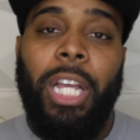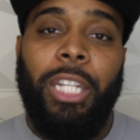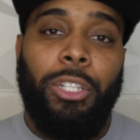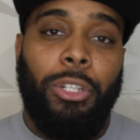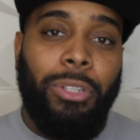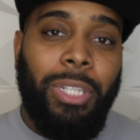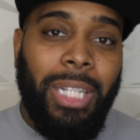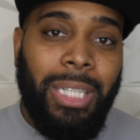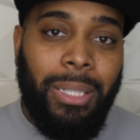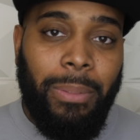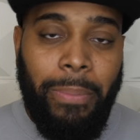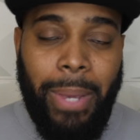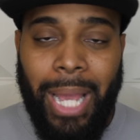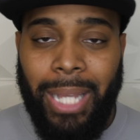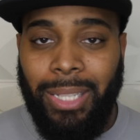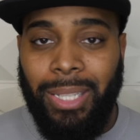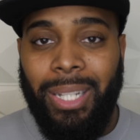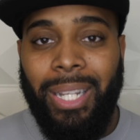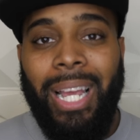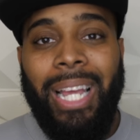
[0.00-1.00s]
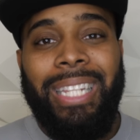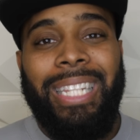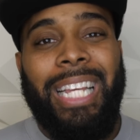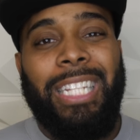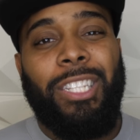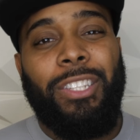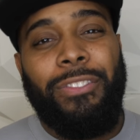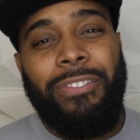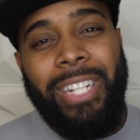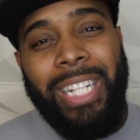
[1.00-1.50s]
So just imagine,
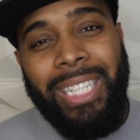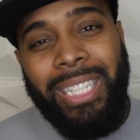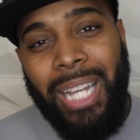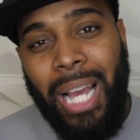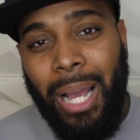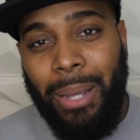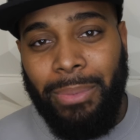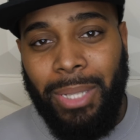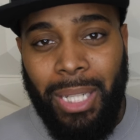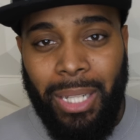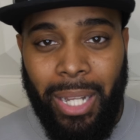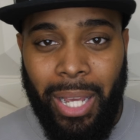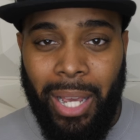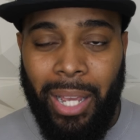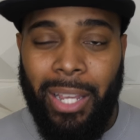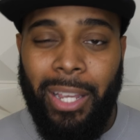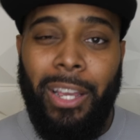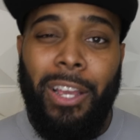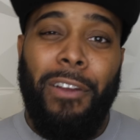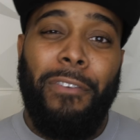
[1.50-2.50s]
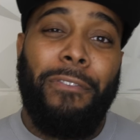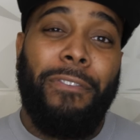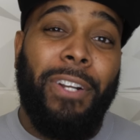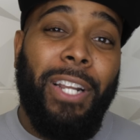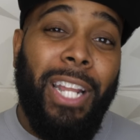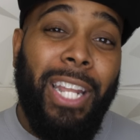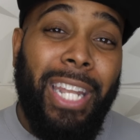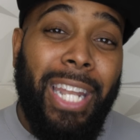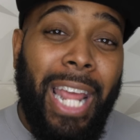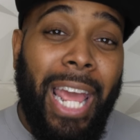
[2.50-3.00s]
that's three times a day for
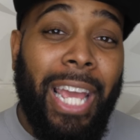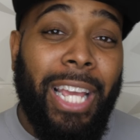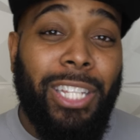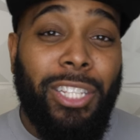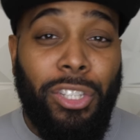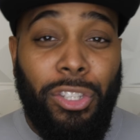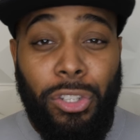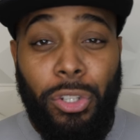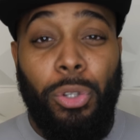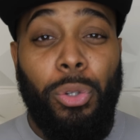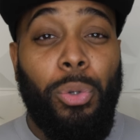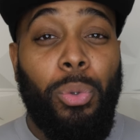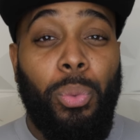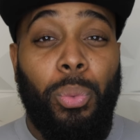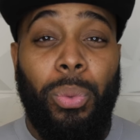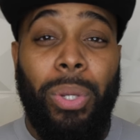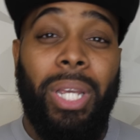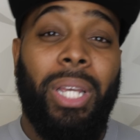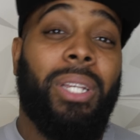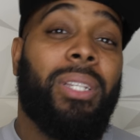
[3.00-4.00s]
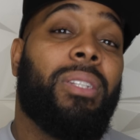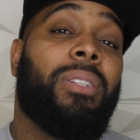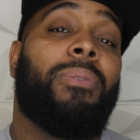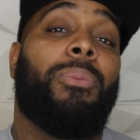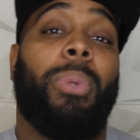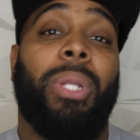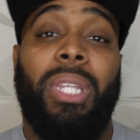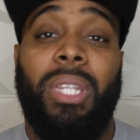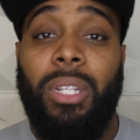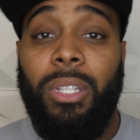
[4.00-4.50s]
the next two weeks
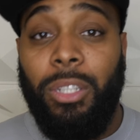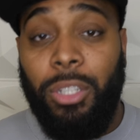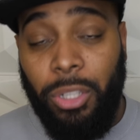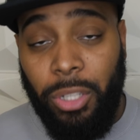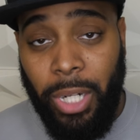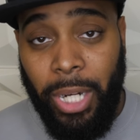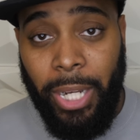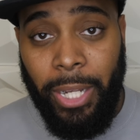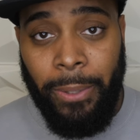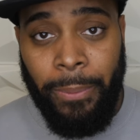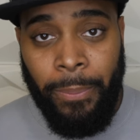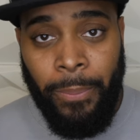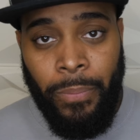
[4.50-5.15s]
with this tray.